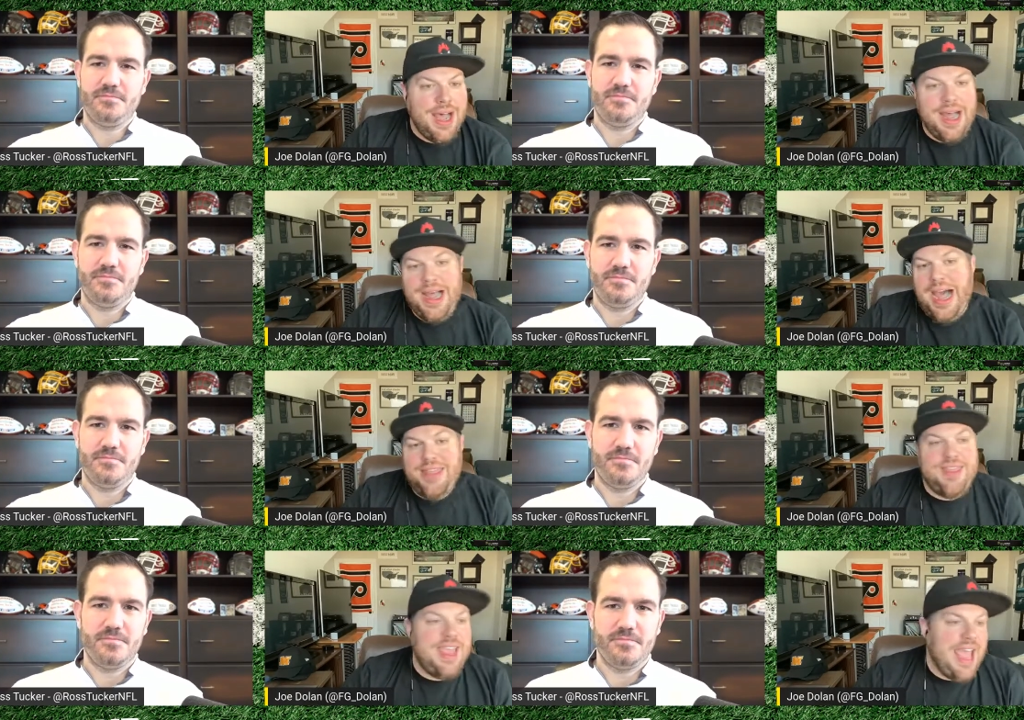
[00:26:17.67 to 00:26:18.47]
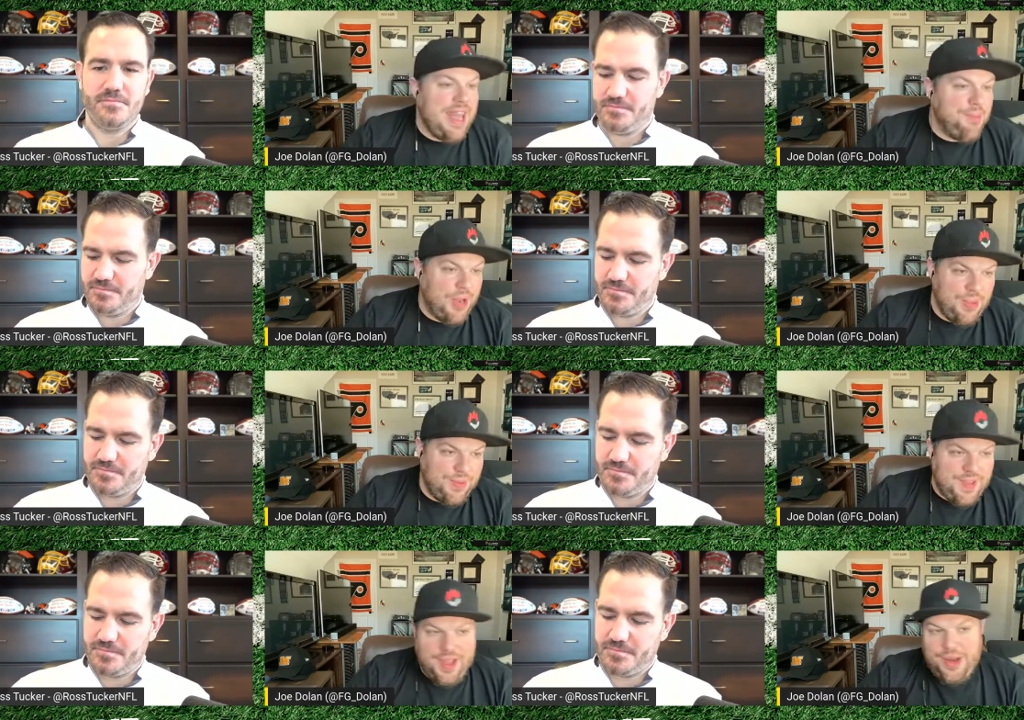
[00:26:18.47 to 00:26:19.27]
Speaker 1: I, I think anybody
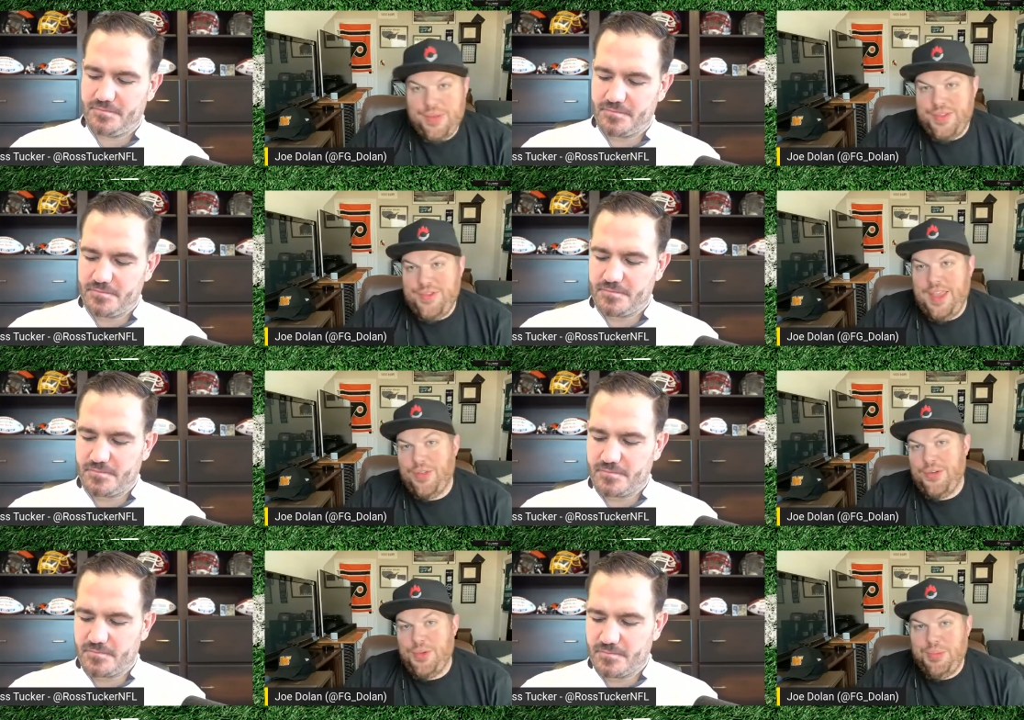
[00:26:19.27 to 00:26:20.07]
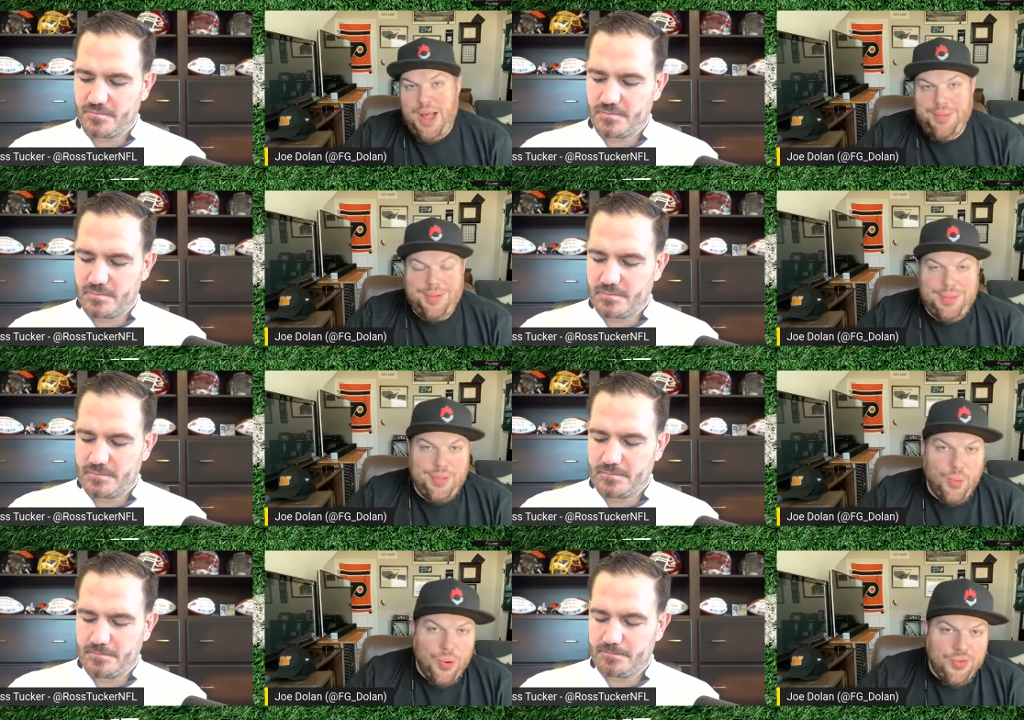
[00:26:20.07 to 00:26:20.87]
would tell you the Steelers are probably
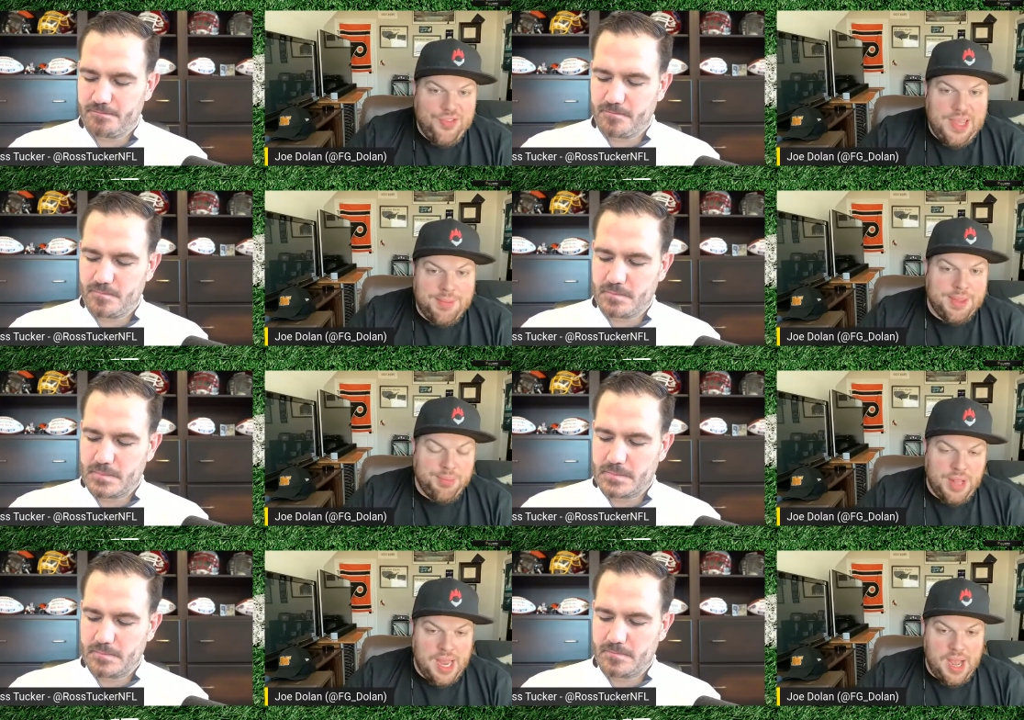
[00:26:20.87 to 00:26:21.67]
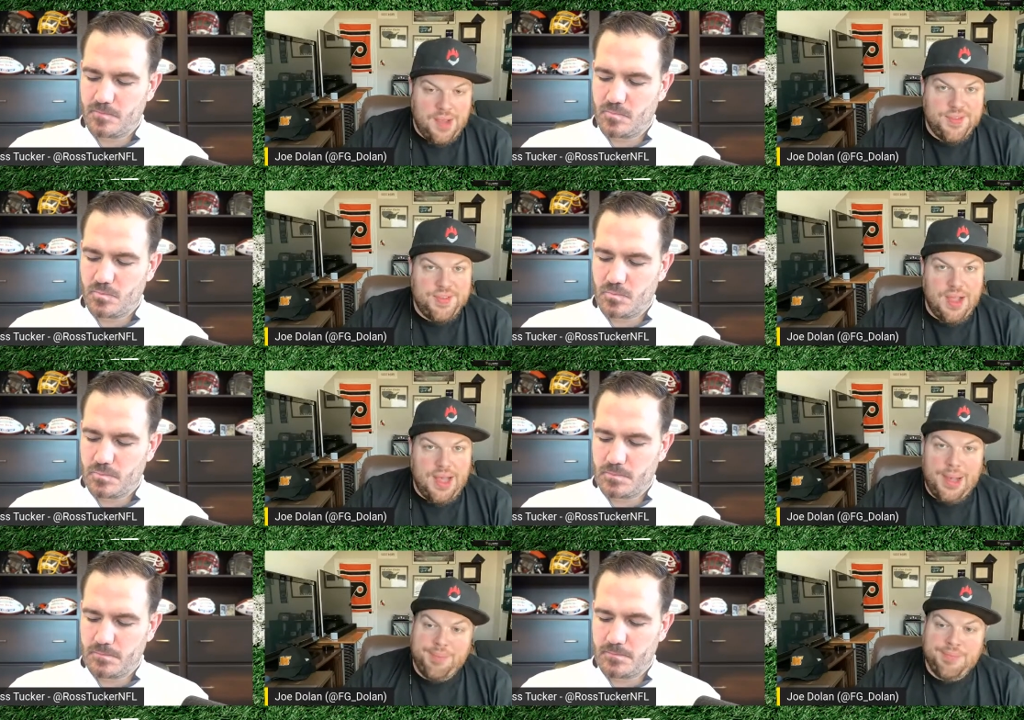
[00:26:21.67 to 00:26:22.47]
the worst team in the playoffs.
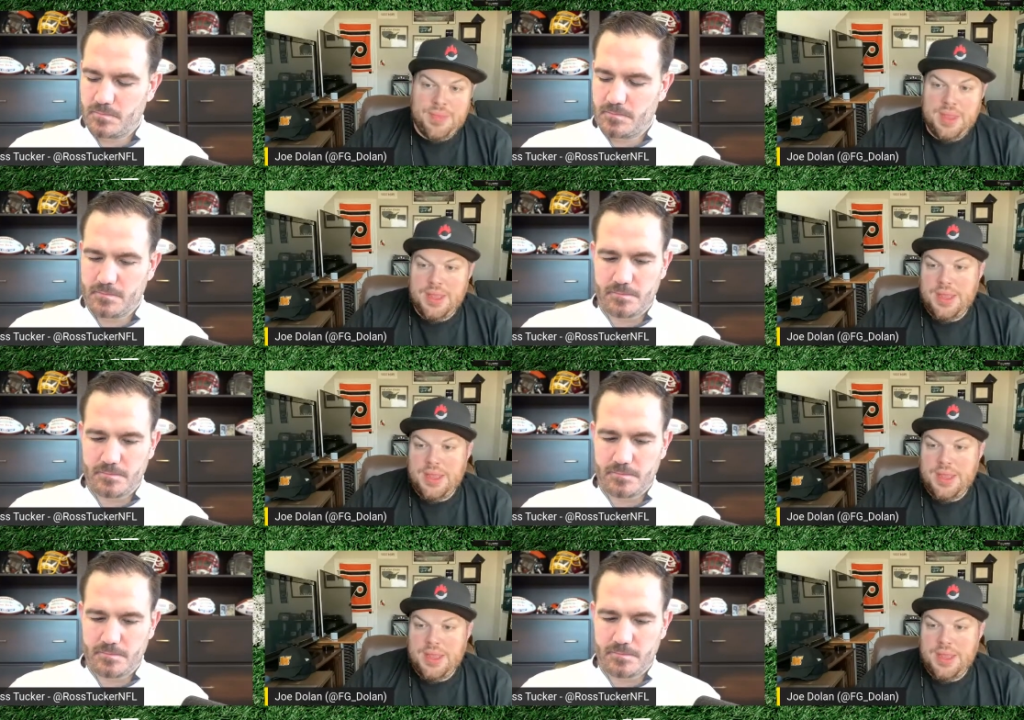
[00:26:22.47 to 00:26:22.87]
Um,